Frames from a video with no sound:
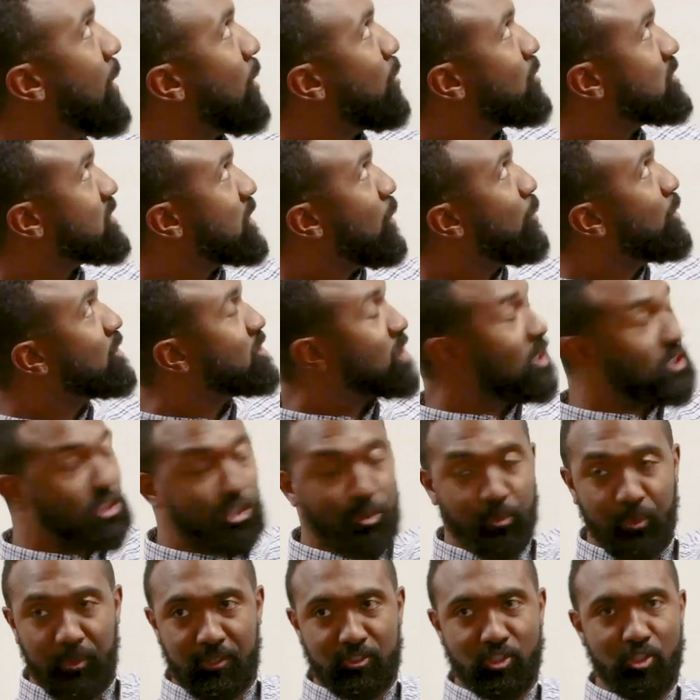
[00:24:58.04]
wish I would
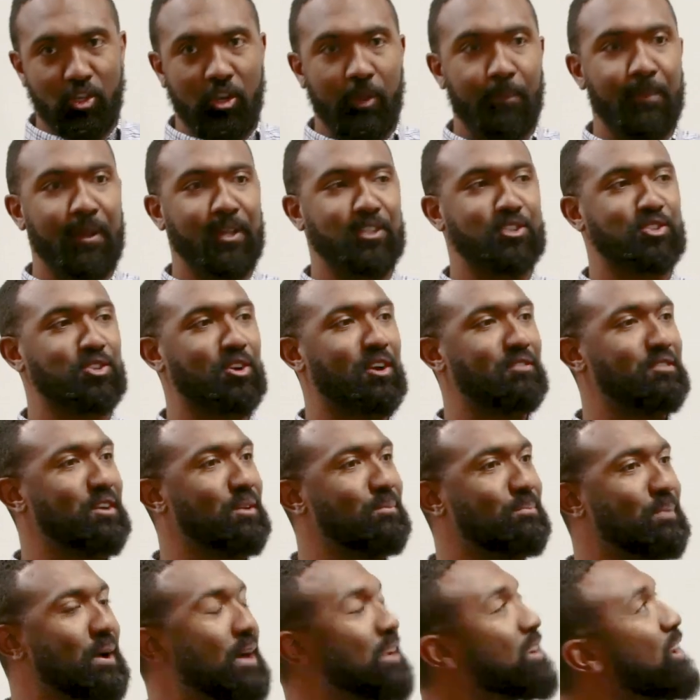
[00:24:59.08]
have shown a picture of
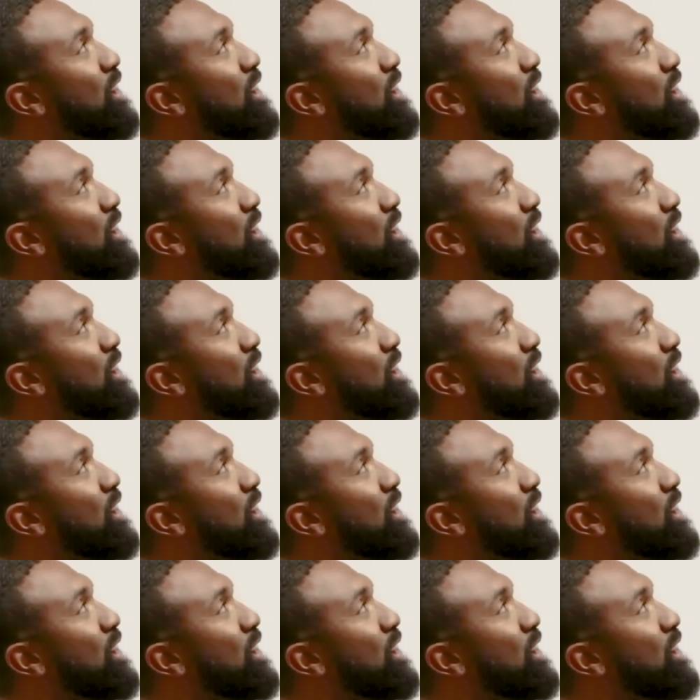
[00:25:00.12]
it, but